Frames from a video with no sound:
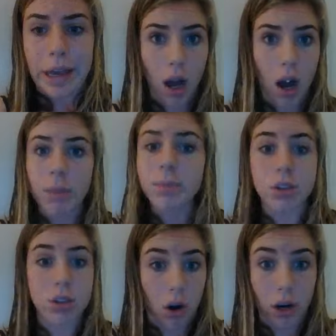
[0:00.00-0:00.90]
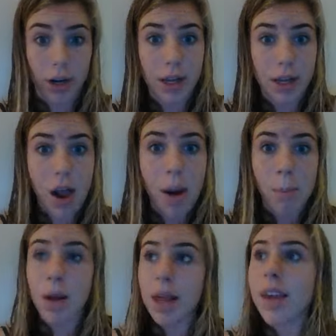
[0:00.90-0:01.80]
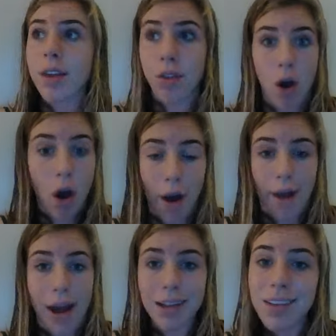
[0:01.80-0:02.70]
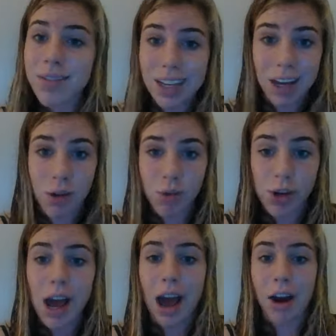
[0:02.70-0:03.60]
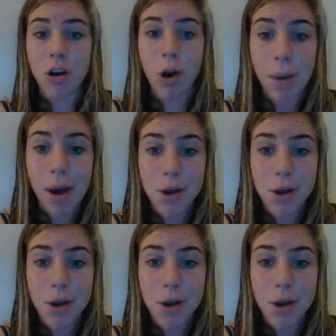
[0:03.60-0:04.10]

I'm sorry, but it gets hot. I live in California. I don't know about